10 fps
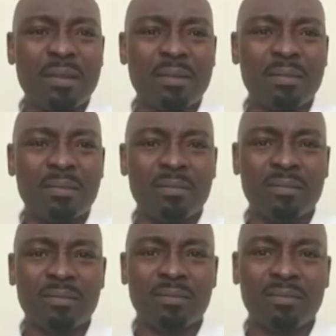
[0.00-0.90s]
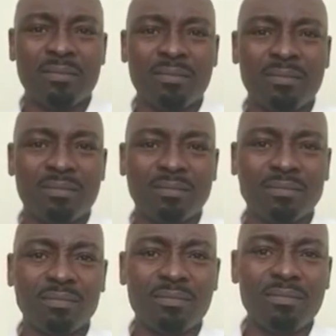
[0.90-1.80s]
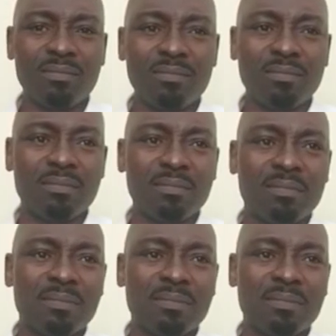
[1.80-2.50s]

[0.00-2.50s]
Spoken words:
[no speech]